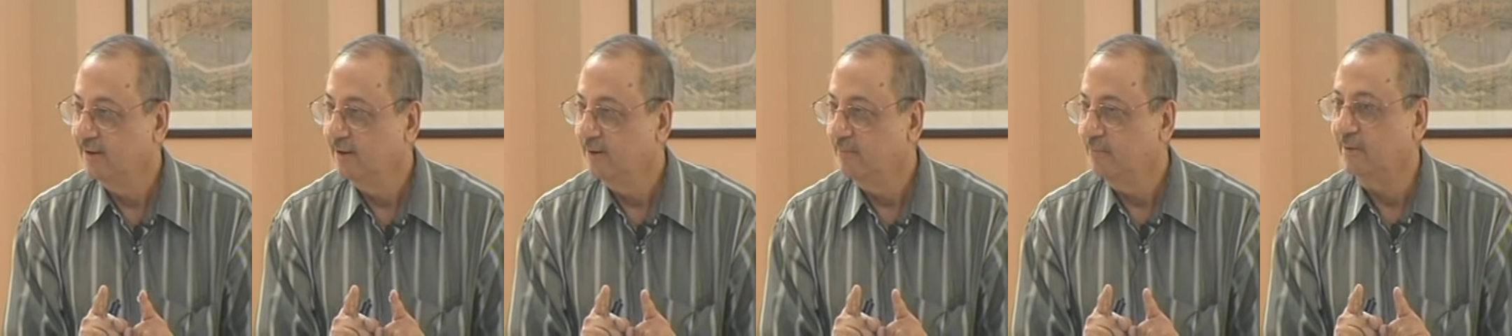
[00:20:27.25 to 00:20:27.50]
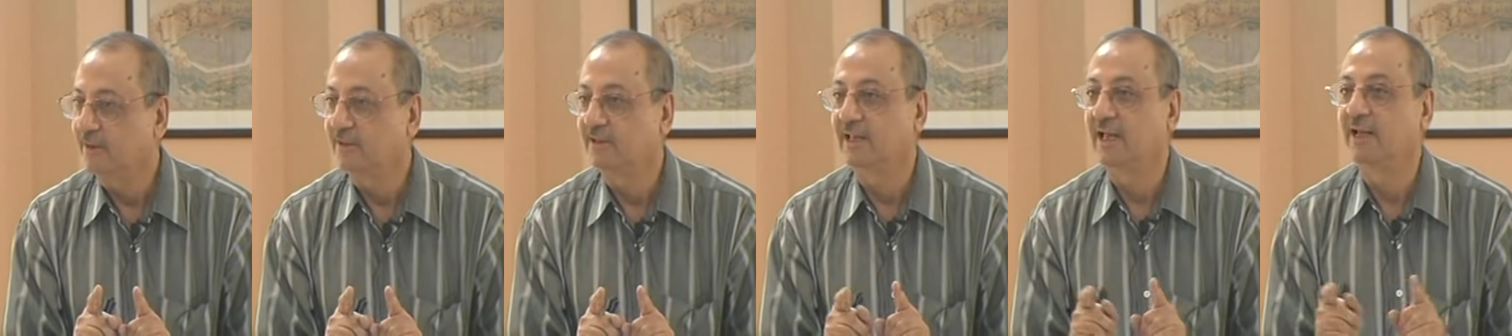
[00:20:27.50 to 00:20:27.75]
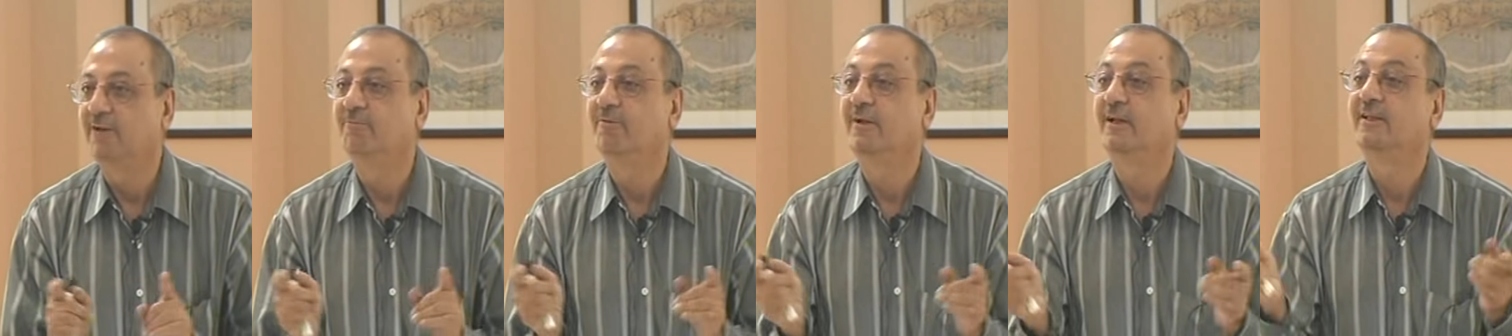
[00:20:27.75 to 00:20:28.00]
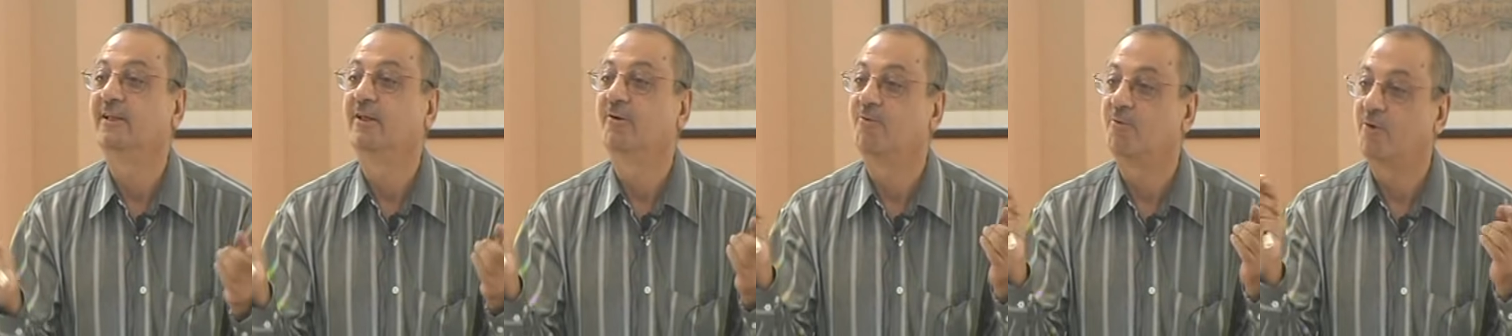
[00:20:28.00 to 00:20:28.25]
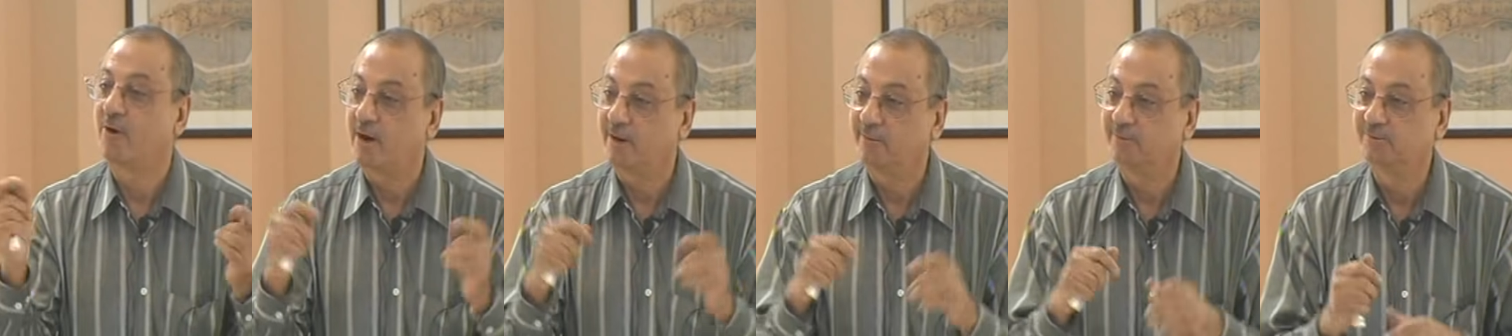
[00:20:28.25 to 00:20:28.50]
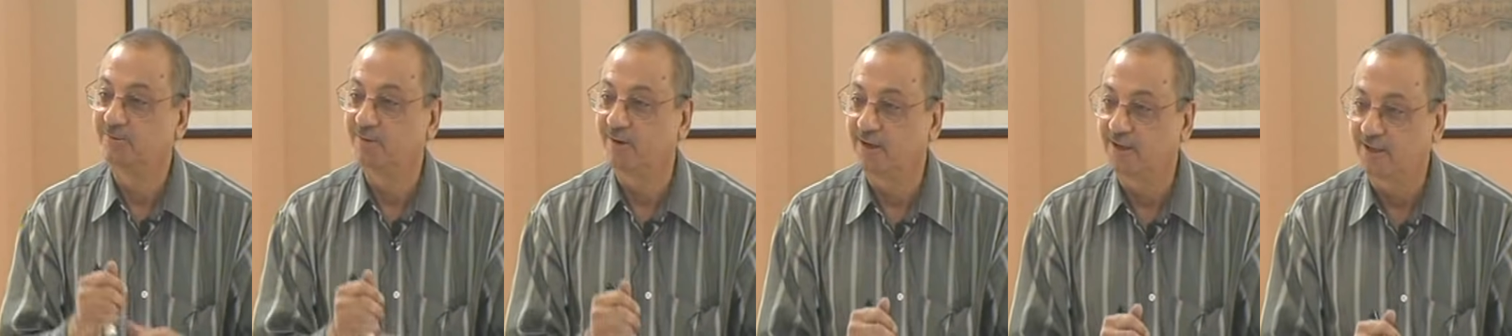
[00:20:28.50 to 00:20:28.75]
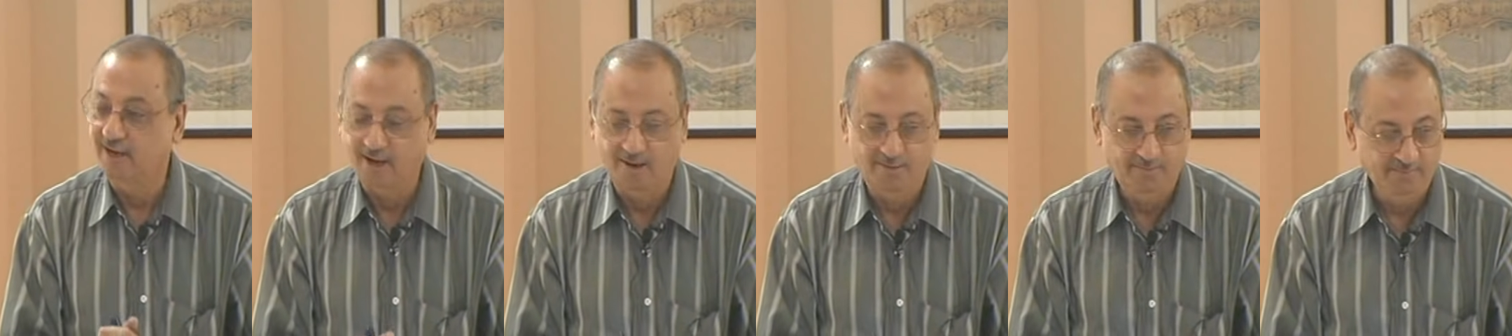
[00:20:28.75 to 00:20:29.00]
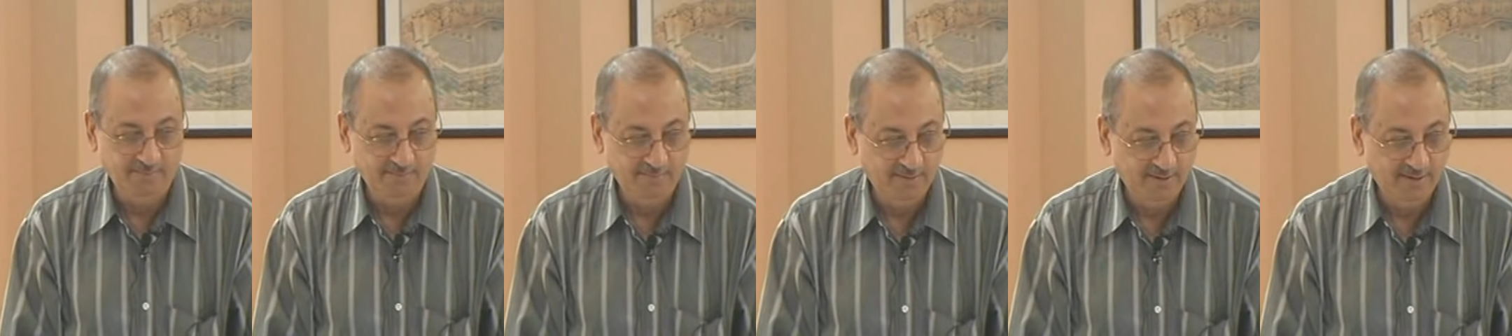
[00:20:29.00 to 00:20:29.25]
But then when the verbs will
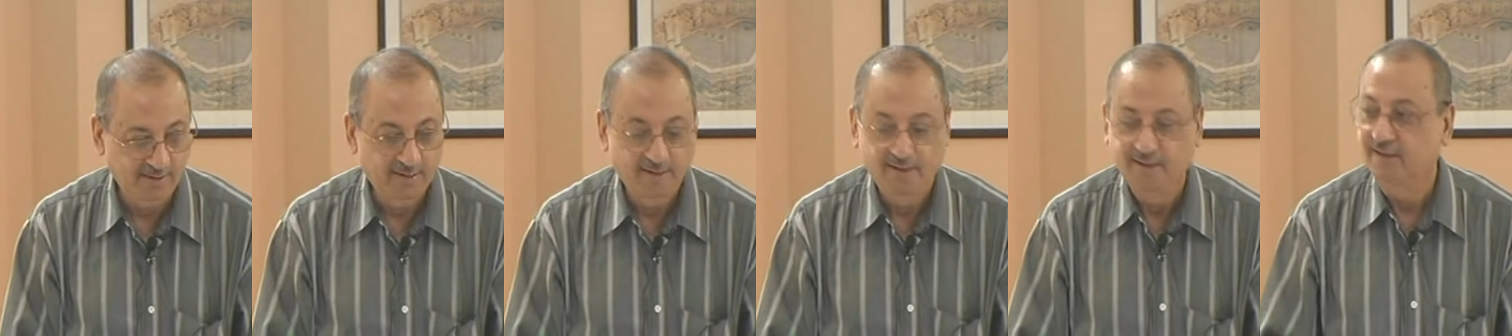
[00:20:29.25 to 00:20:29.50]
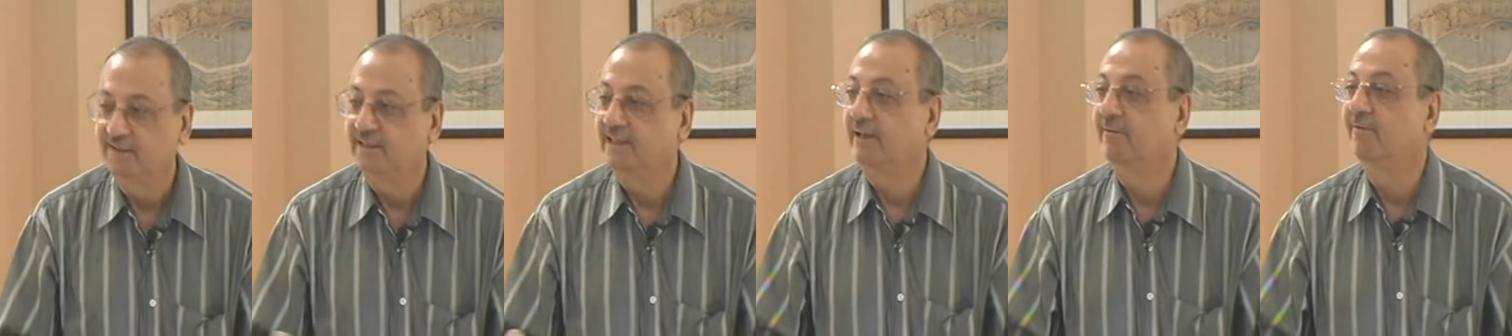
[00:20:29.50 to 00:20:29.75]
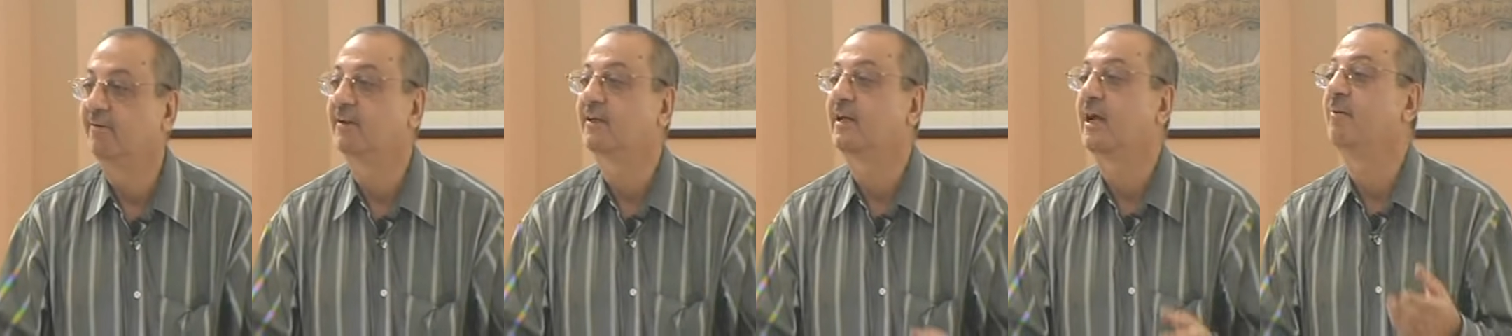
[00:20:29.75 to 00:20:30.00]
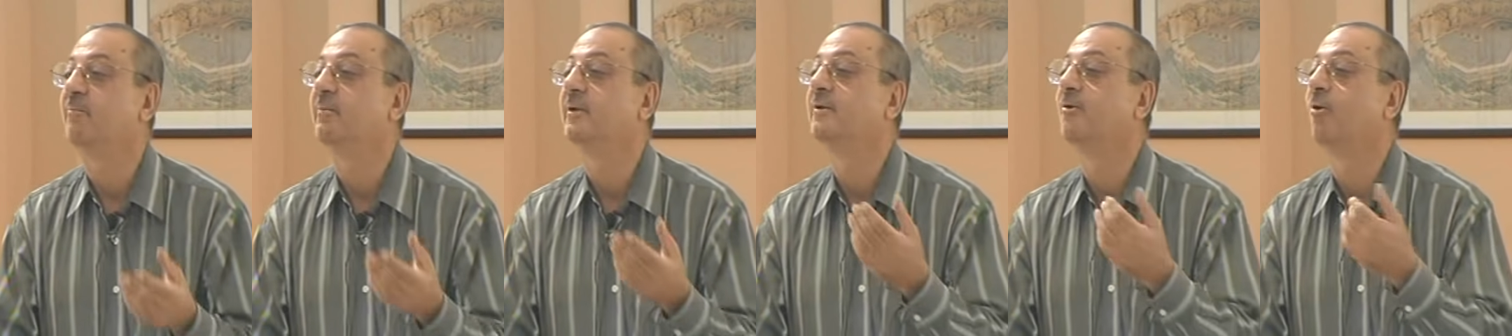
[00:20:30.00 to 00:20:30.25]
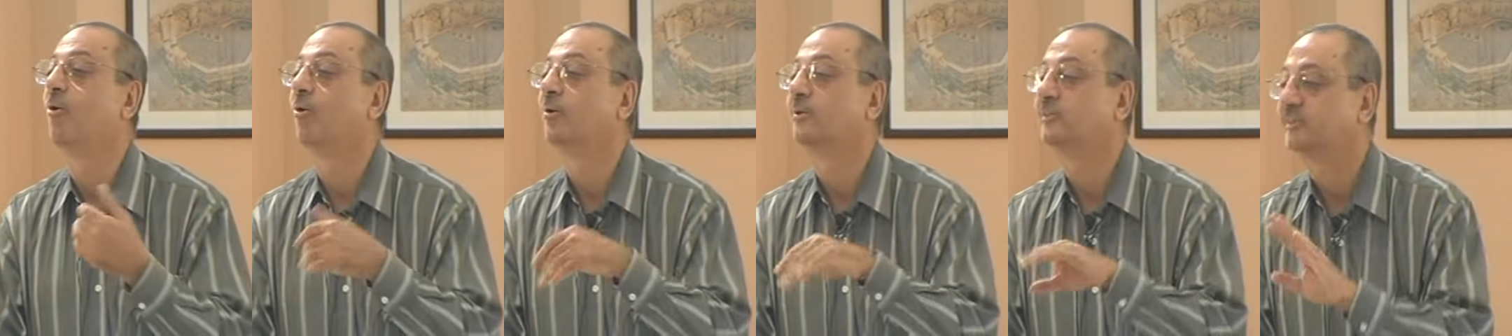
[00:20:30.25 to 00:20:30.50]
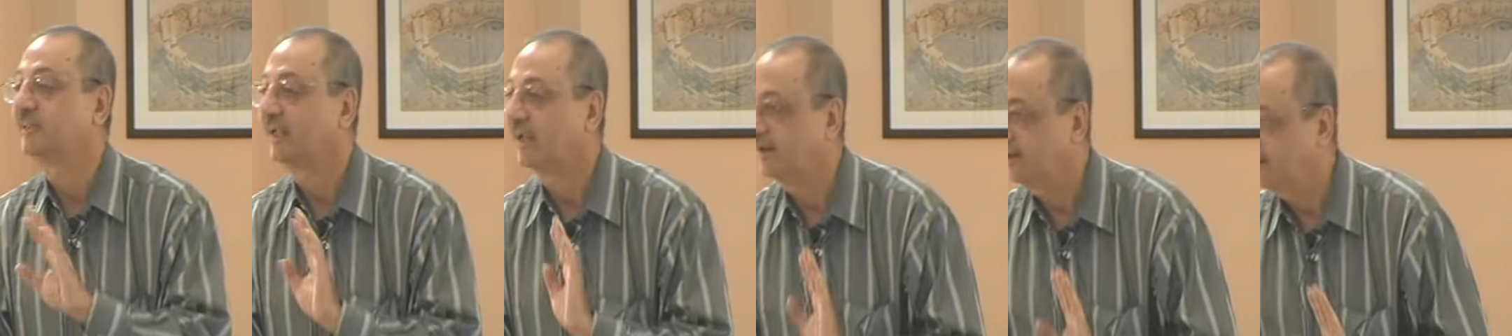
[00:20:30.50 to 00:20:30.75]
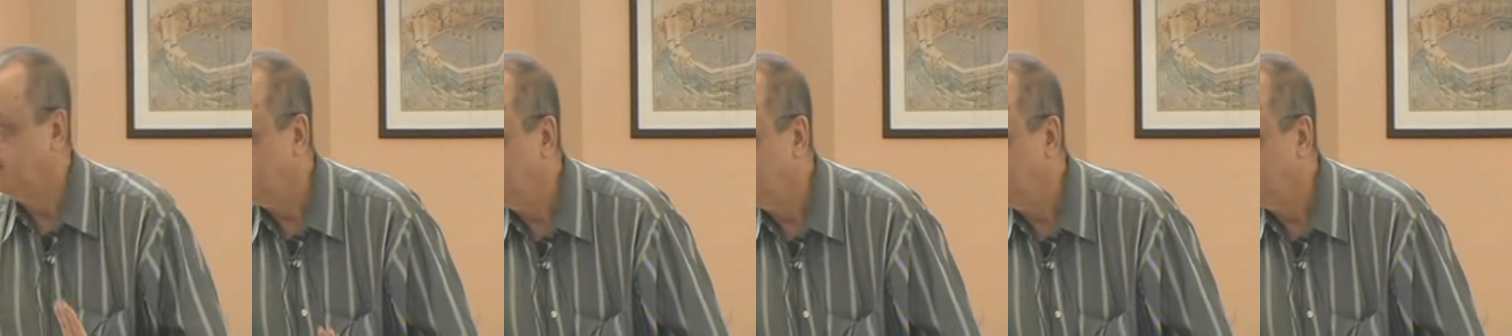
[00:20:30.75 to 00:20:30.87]
come, they will come in wholesale.